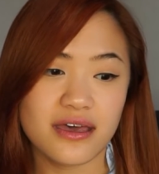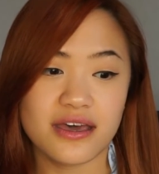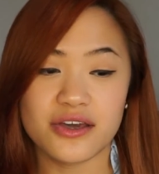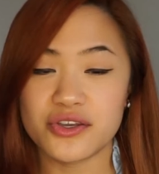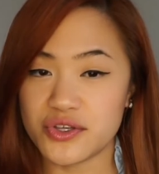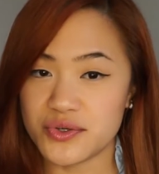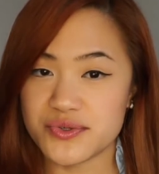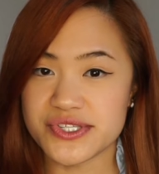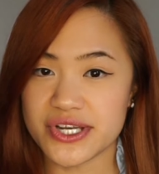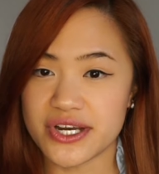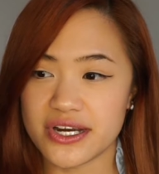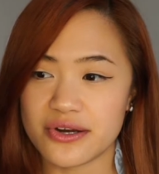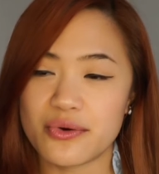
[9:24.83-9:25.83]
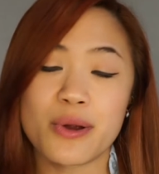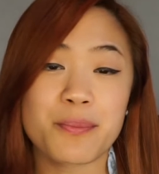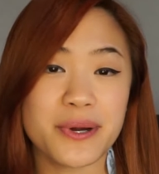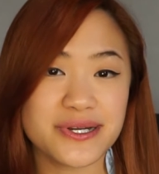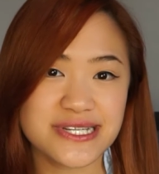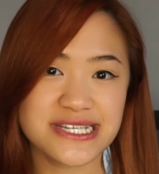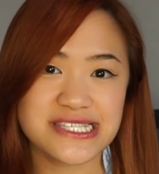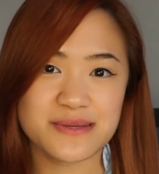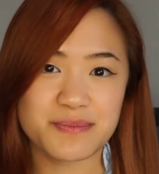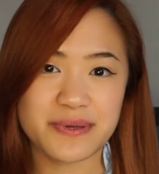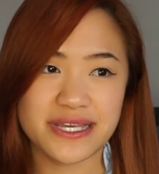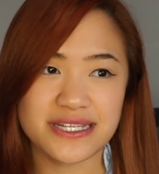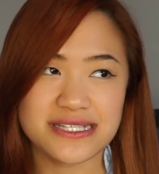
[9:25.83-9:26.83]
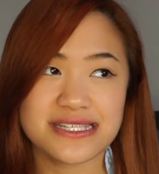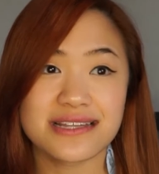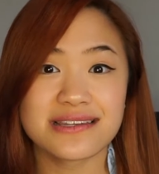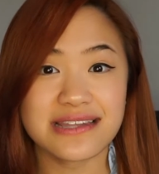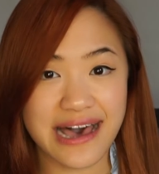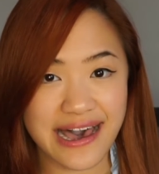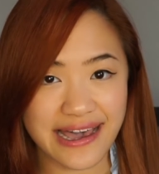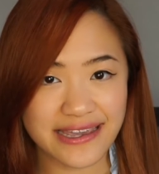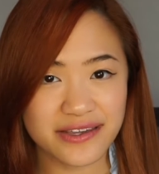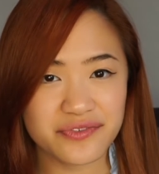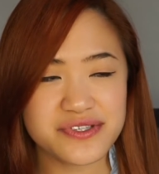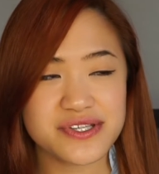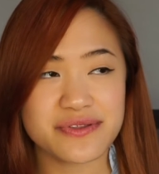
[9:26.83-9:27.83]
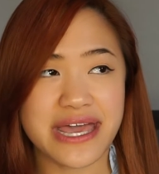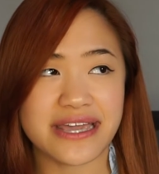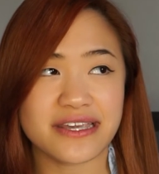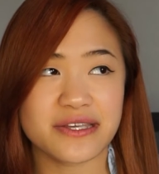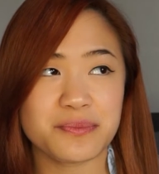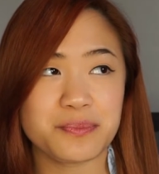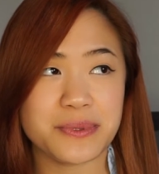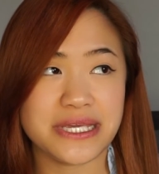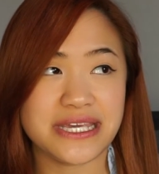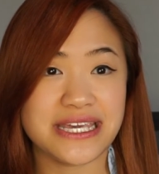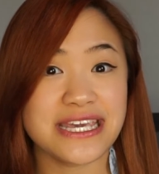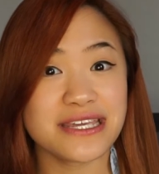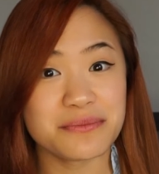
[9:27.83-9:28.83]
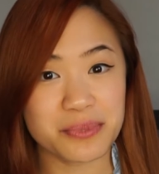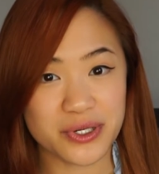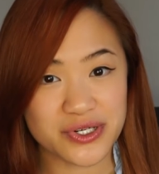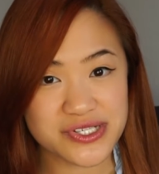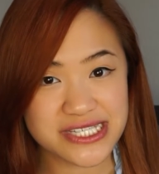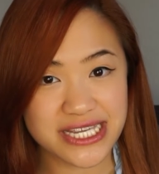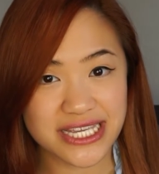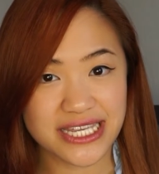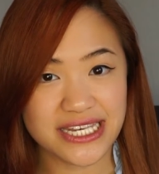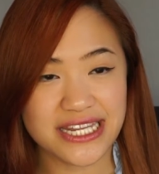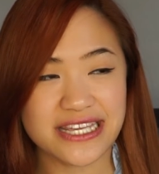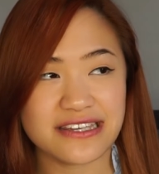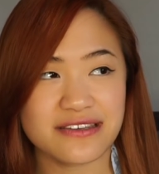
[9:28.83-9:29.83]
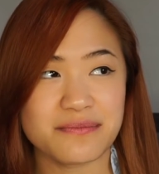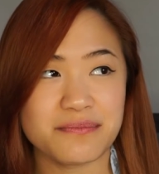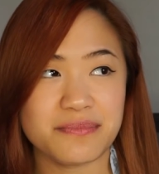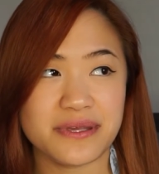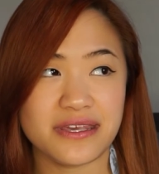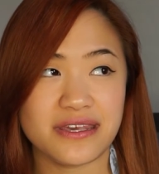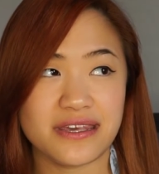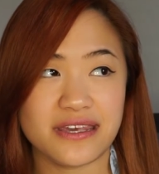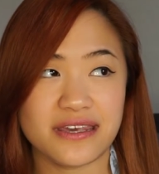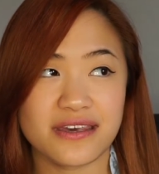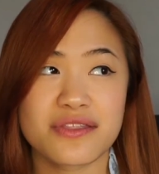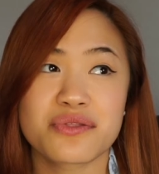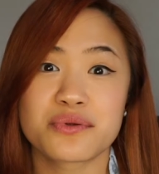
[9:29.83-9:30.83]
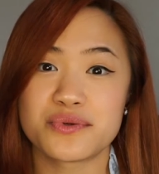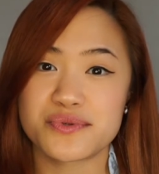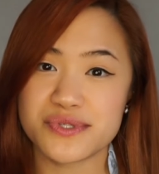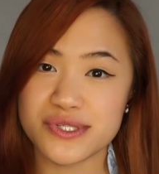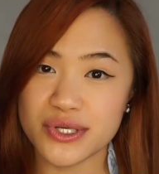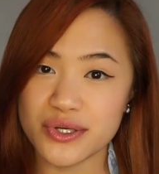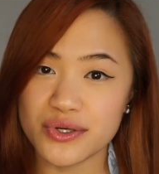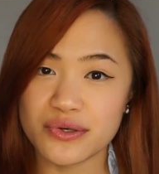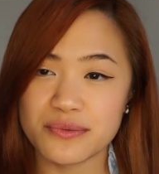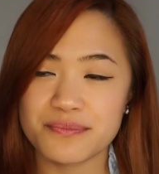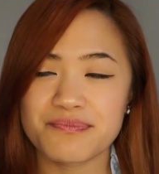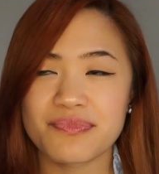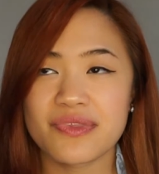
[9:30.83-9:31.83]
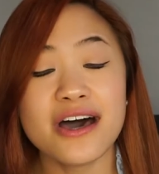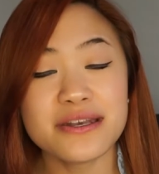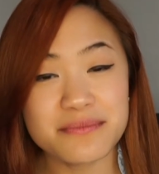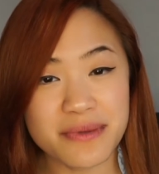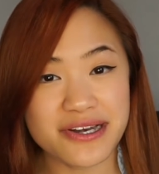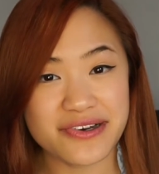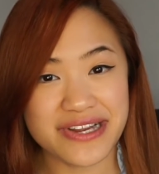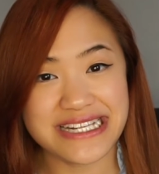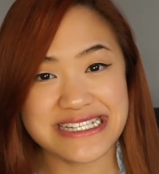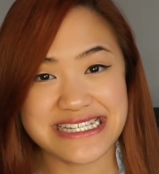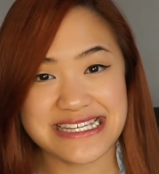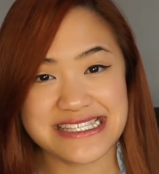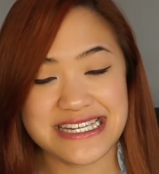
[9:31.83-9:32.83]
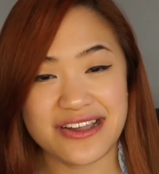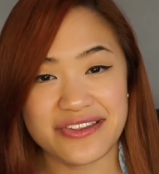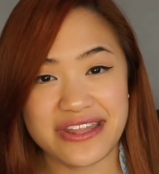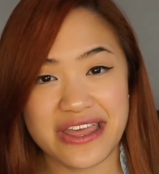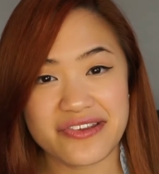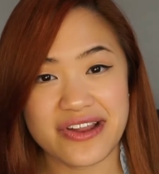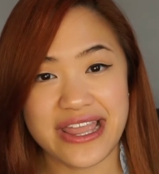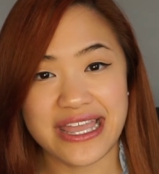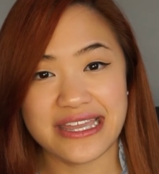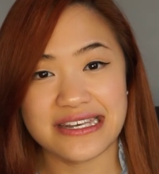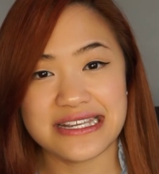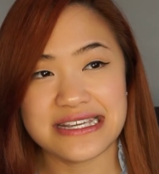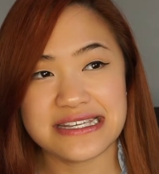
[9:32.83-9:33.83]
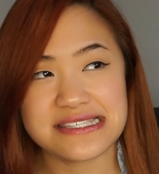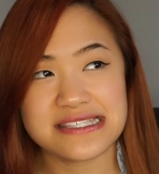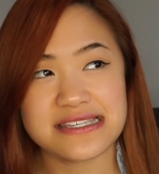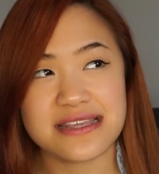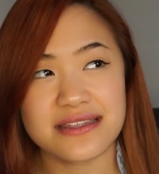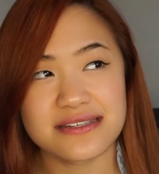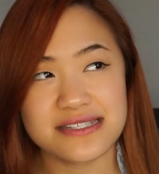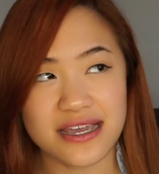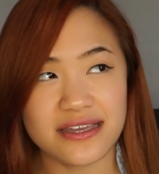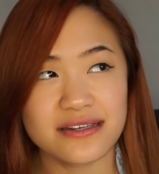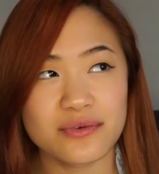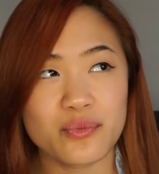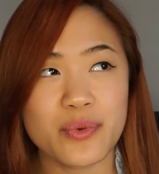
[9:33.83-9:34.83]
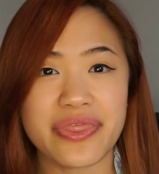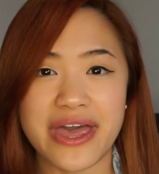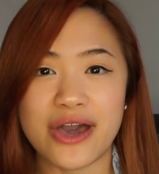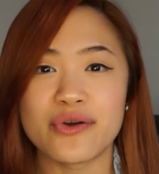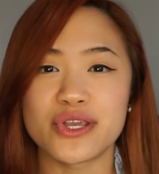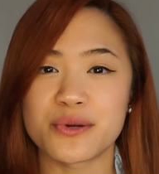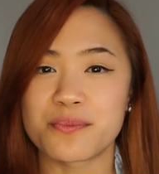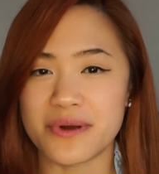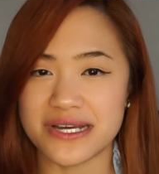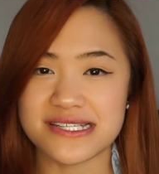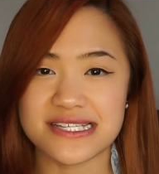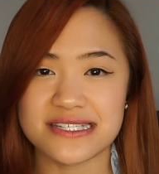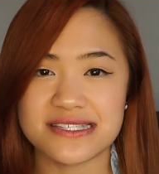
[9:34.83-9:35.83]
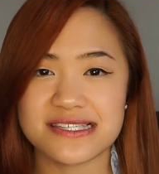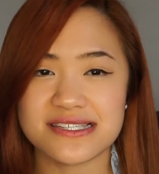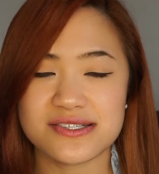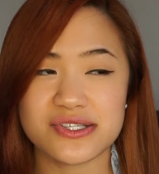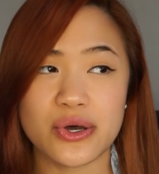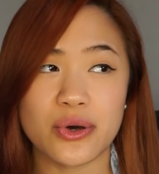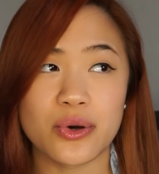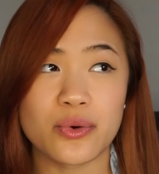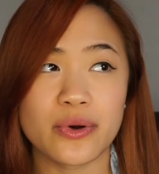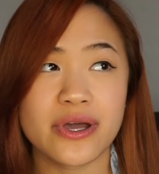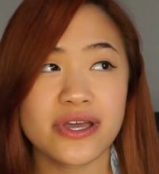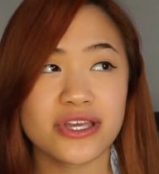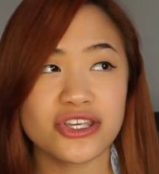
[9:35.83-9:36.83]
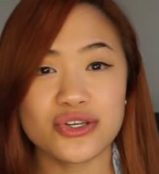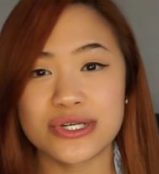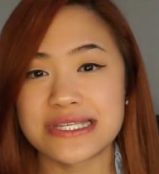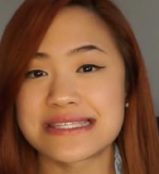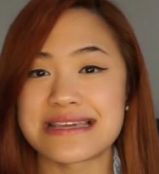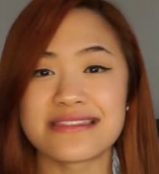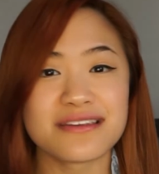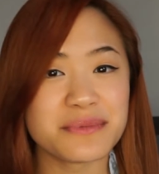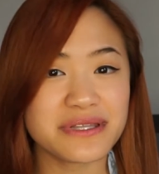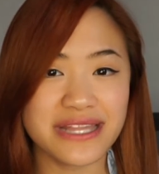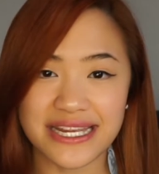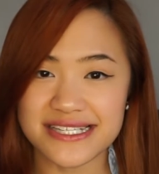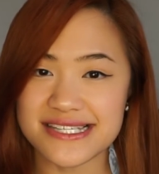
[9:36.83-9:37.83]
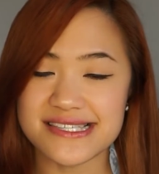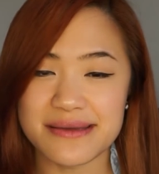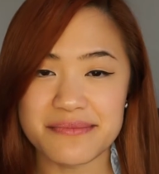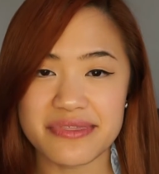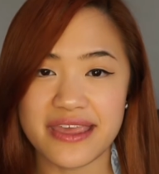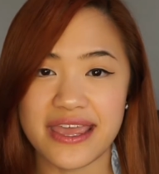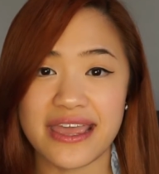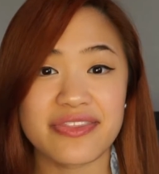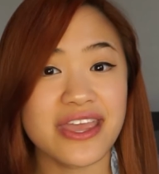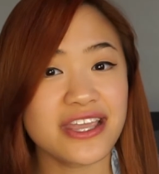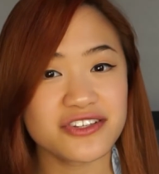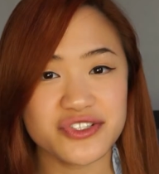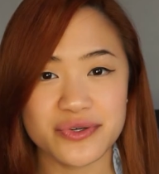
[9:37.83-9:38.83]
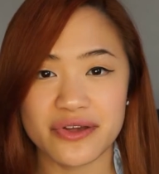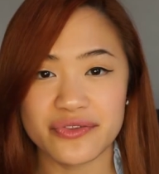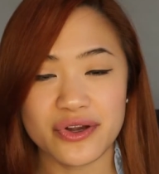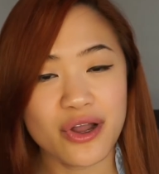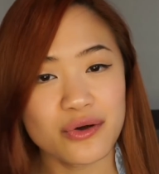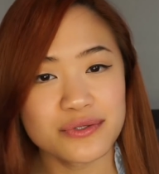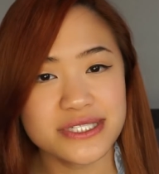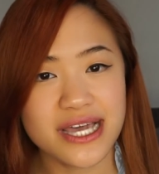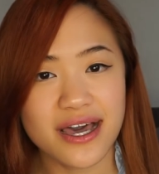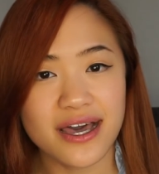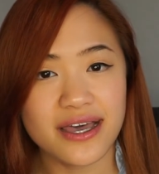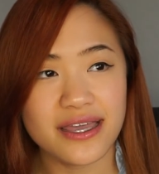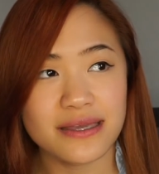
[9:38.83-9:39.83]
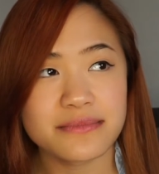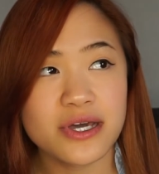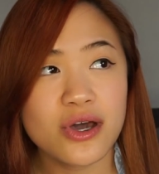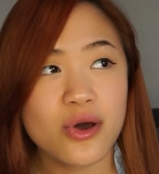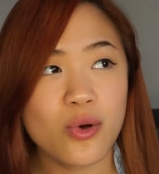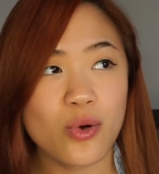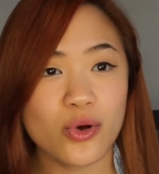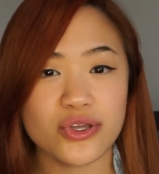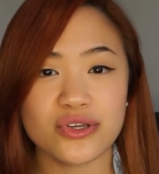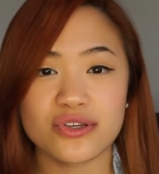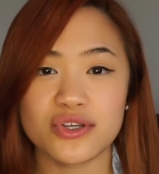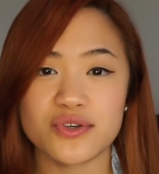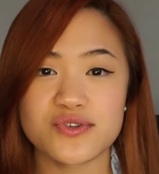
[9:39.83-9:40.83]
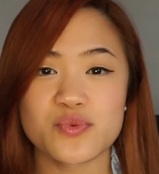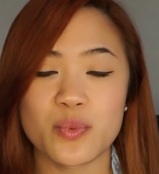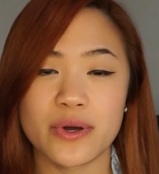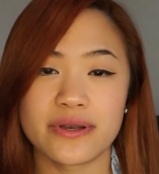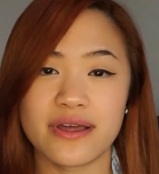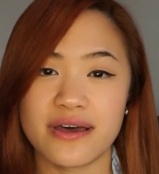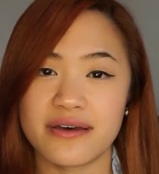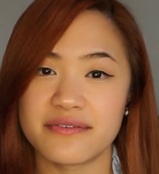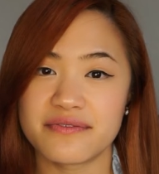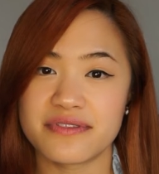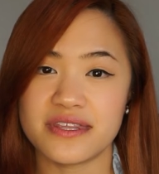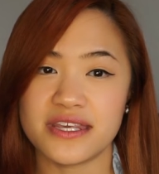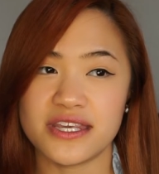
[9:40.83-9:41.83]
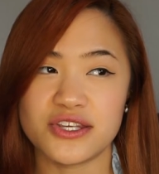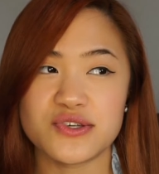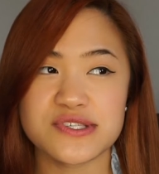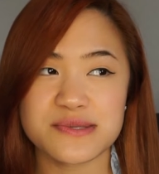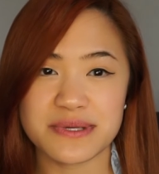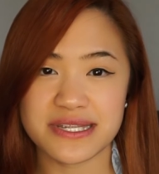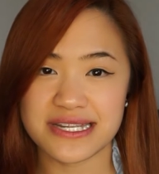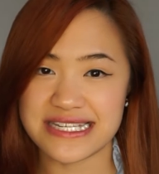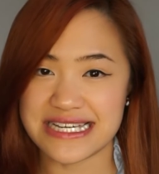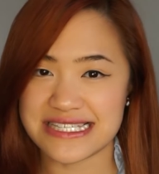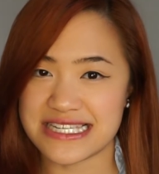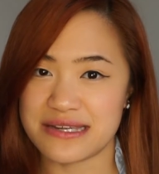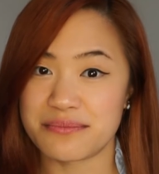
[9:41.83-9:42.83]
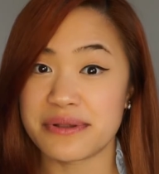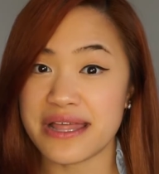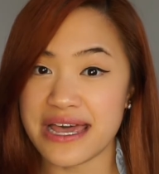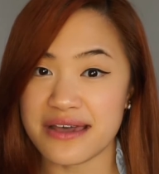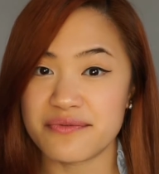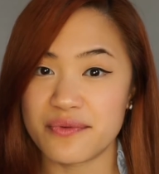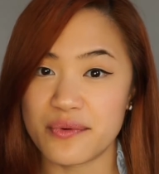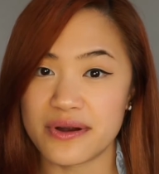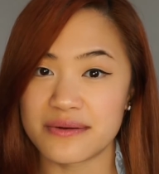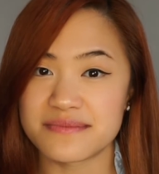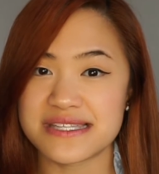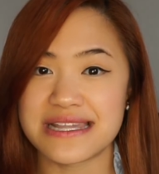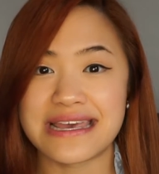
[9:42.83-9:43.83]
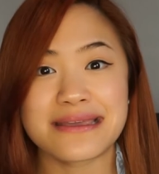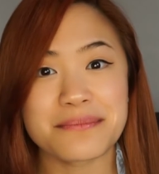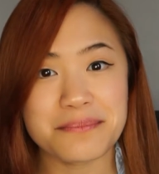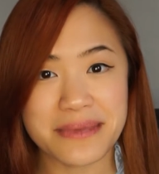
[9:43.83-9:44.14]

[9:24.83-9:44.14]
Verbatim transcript: a user or a participant live. So that could be in person, it can be through Zoom. Unmoderated testing, on the other hand, is done without your presence. So you could send them a link to something and they can do it on their own time, or you can use one of the usability testing platforms like